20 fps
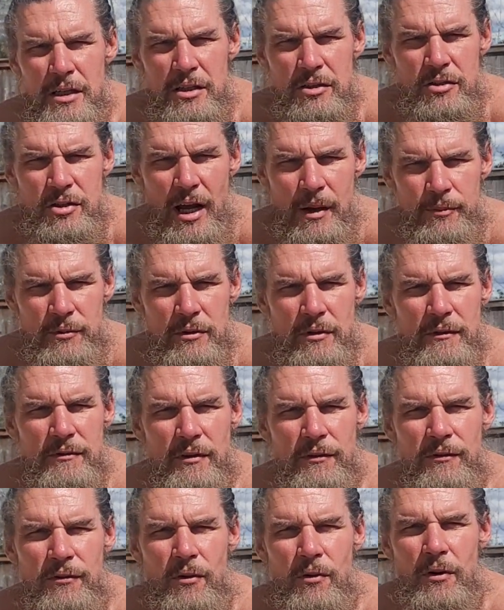Chapter of the
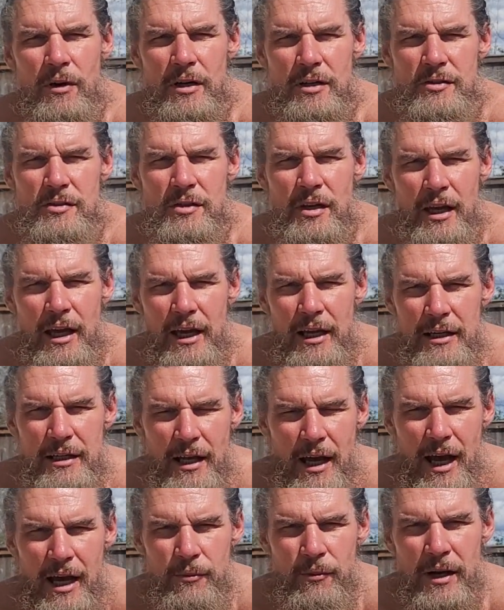Forest, and
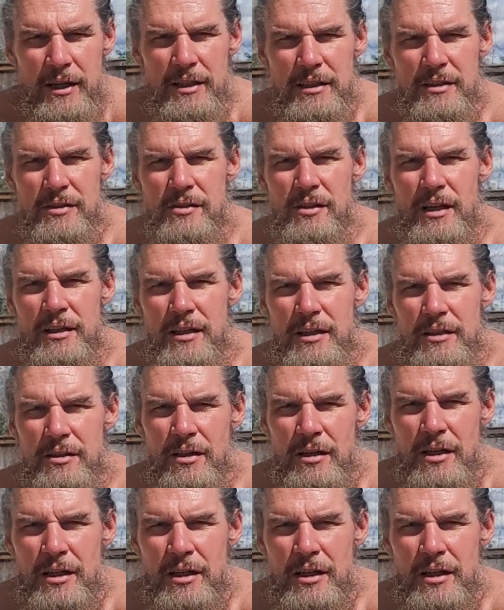I wanted to send it